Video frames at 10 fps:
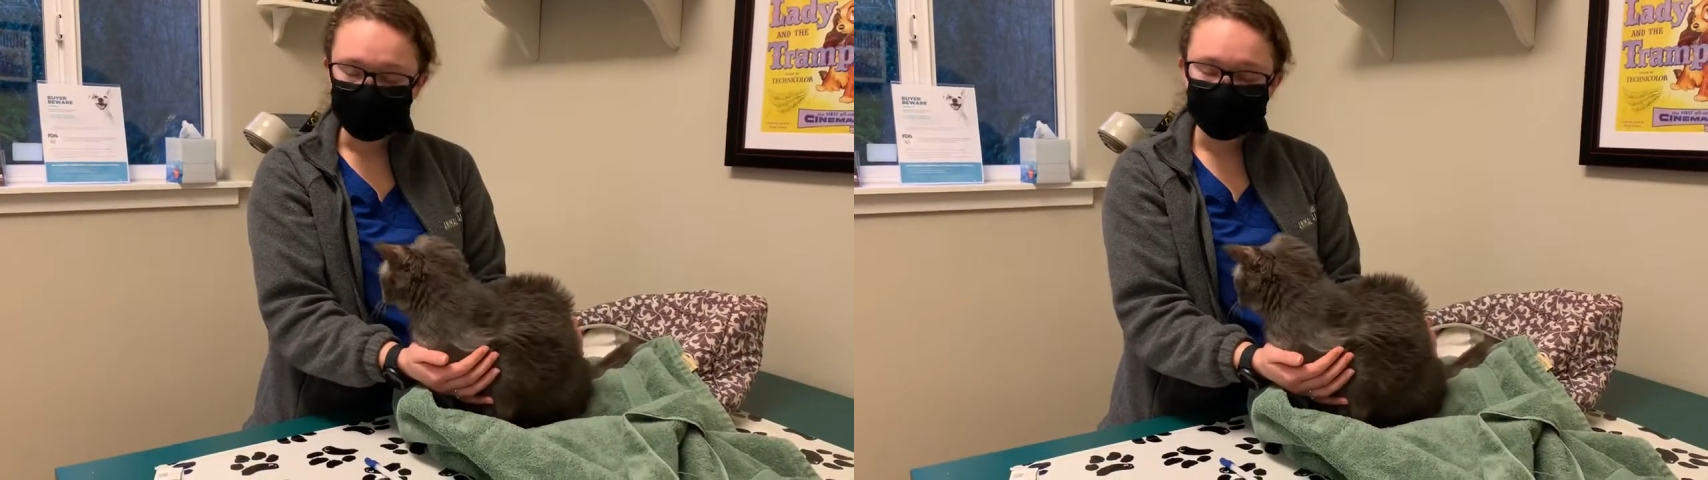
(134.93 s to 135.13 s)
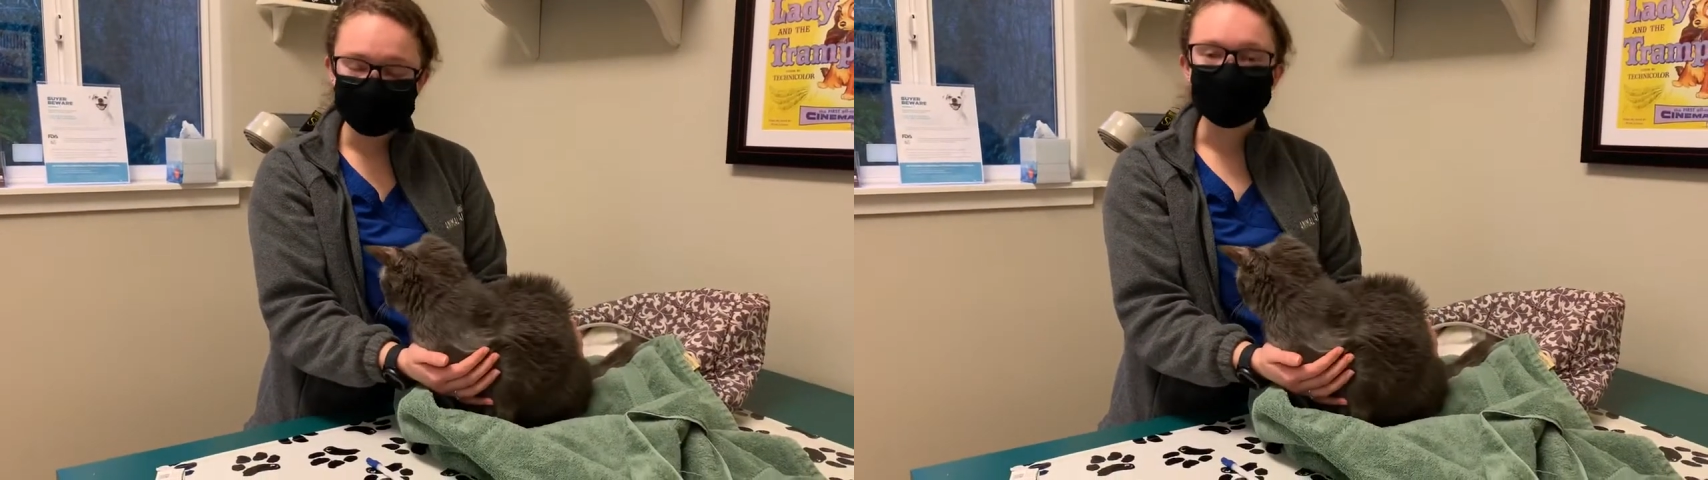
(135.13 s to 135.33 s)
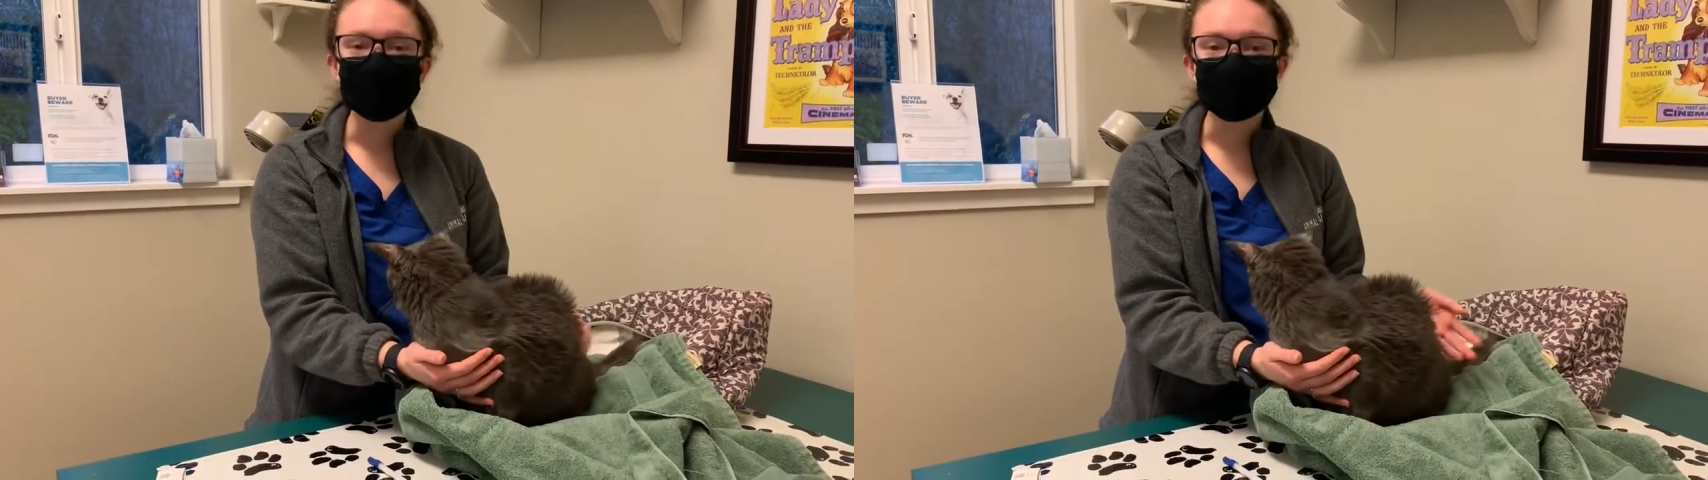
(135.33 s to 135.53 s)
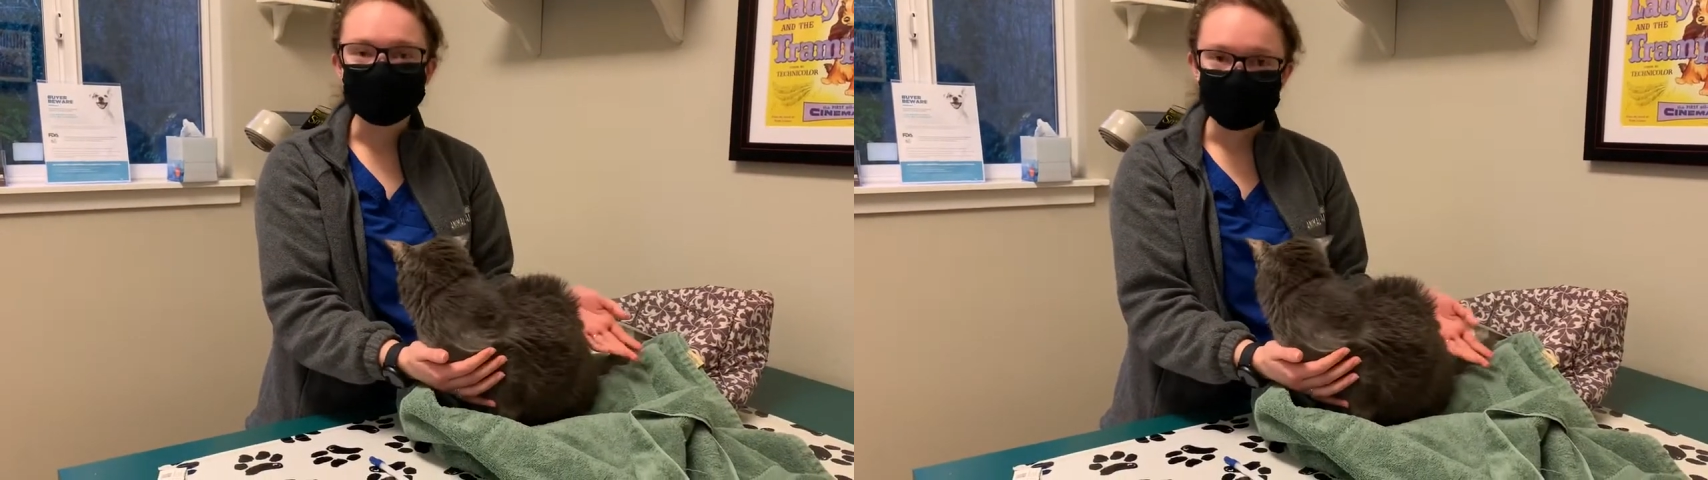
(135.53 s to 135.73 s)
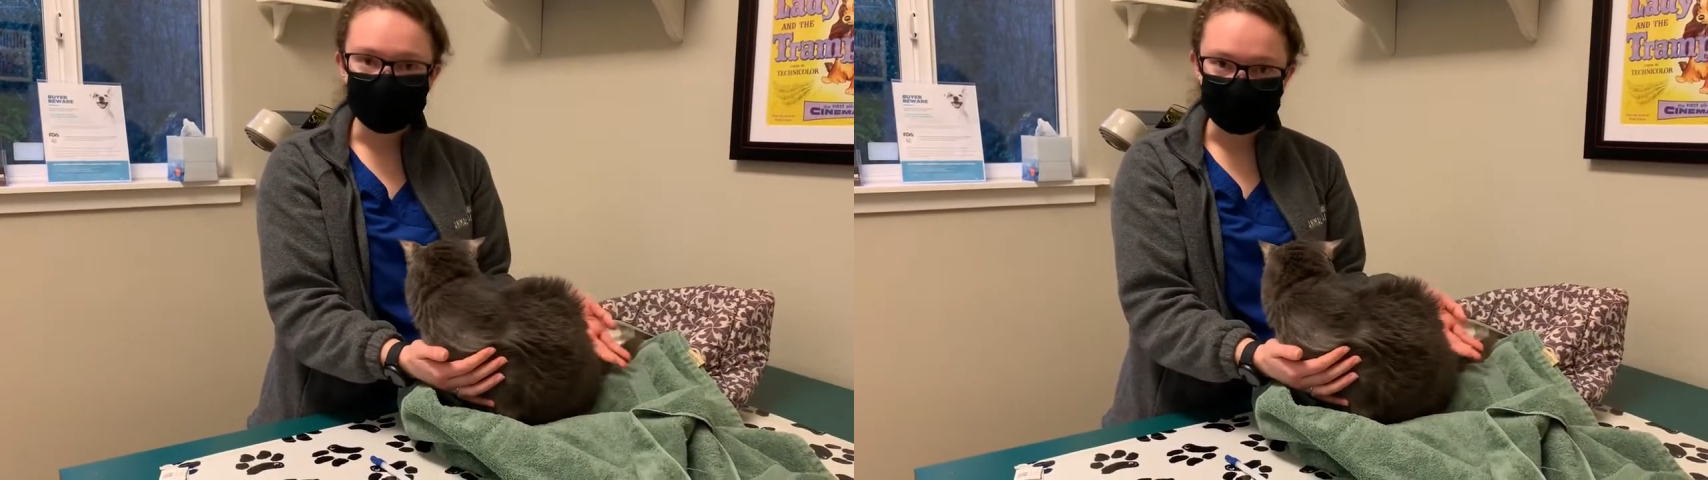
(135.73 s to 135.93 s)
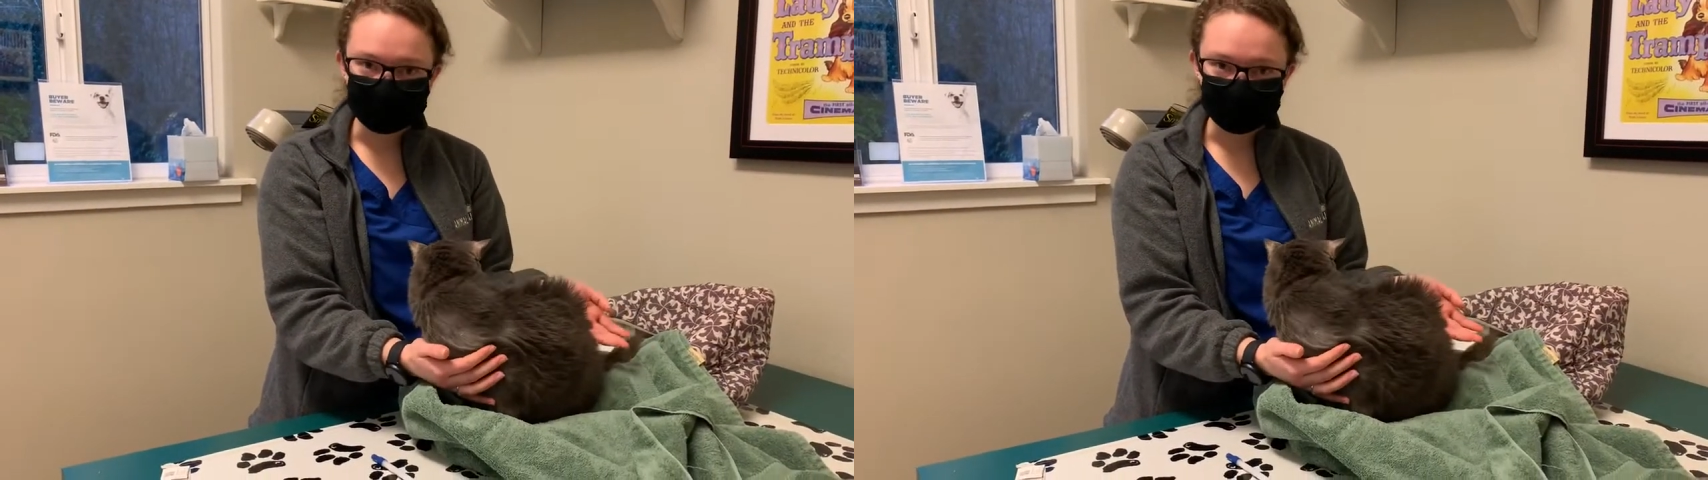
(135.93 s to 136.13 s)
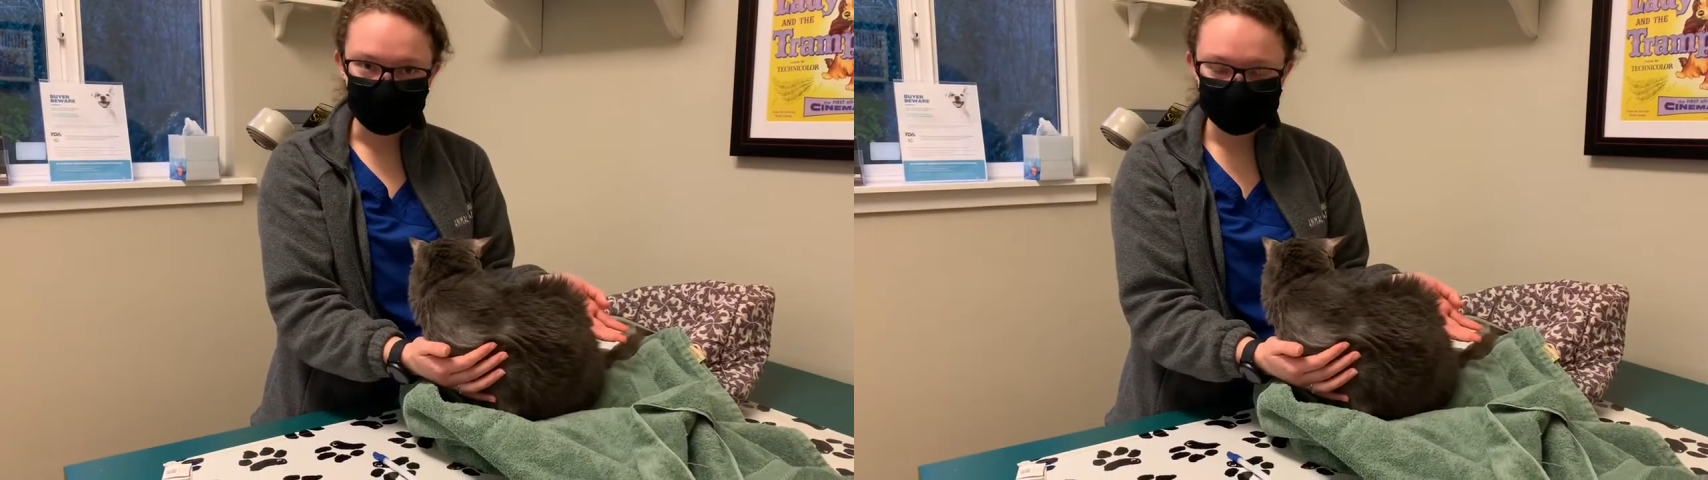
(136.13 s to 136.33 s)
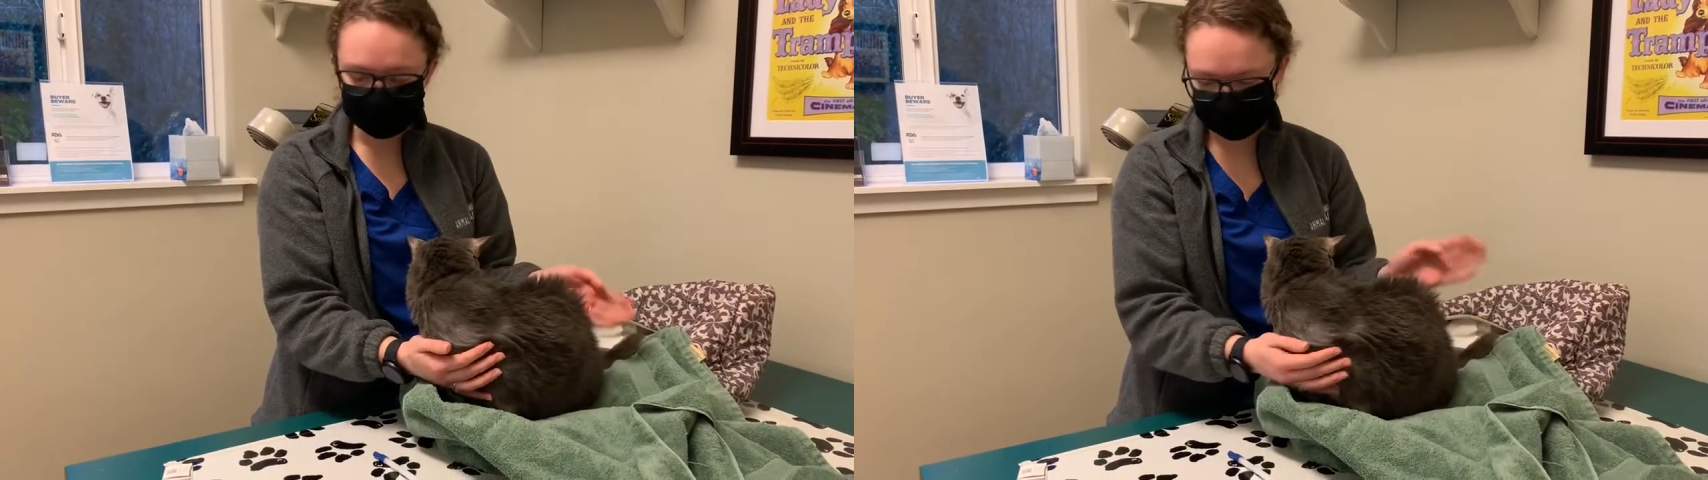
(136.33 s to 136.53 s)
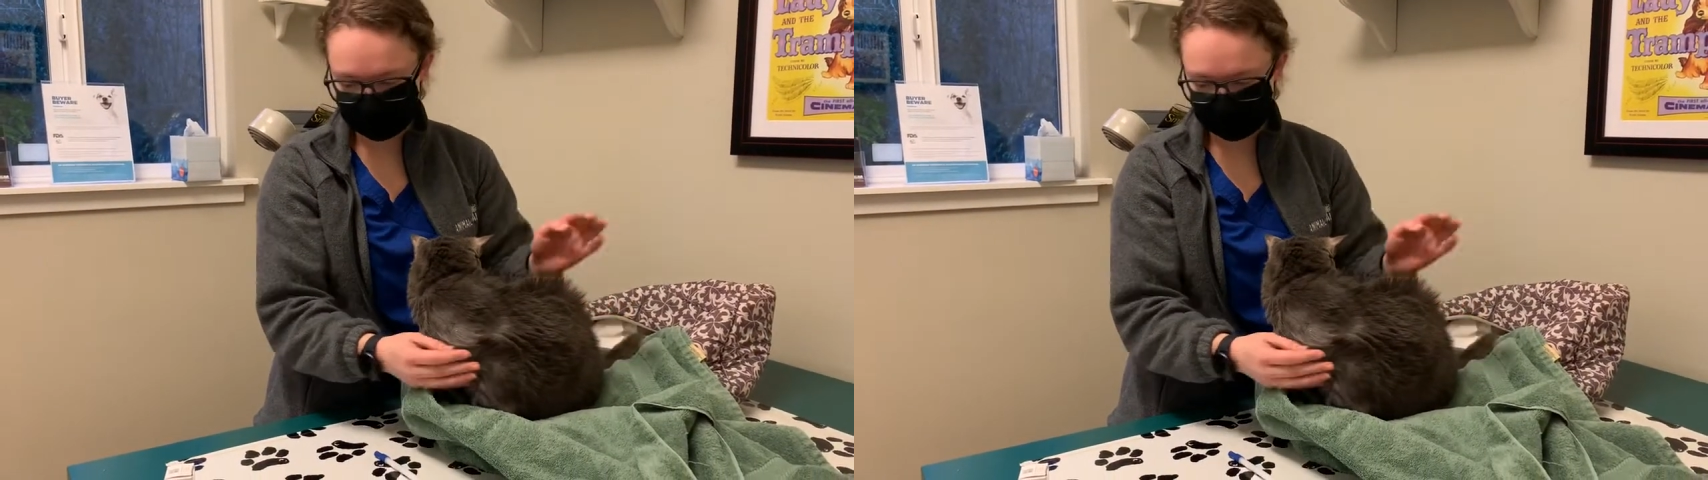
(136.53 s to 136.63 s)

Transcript: so he does get eye drops.